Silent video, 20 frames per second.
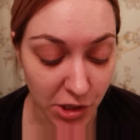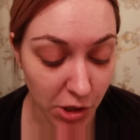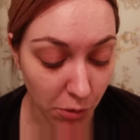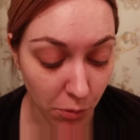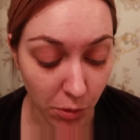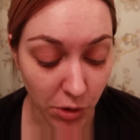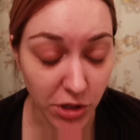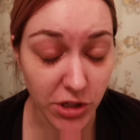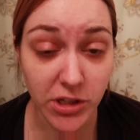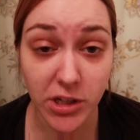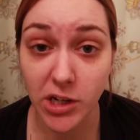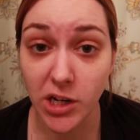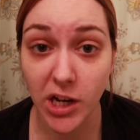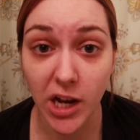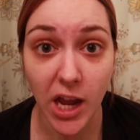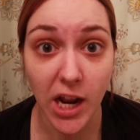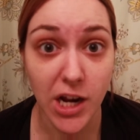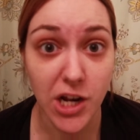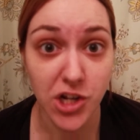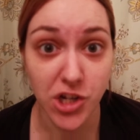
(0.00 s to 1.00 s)
so we're just going
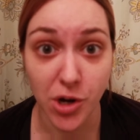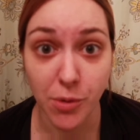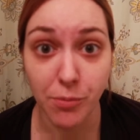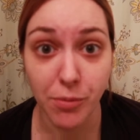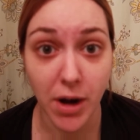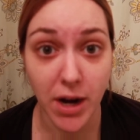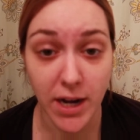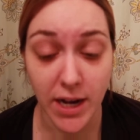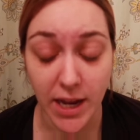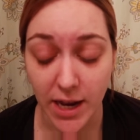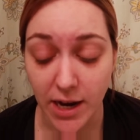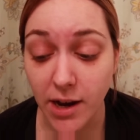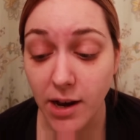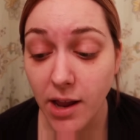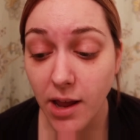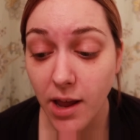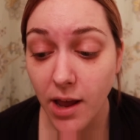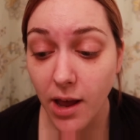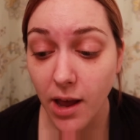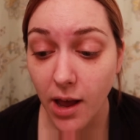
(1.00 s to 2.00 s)
to kind of jump right in.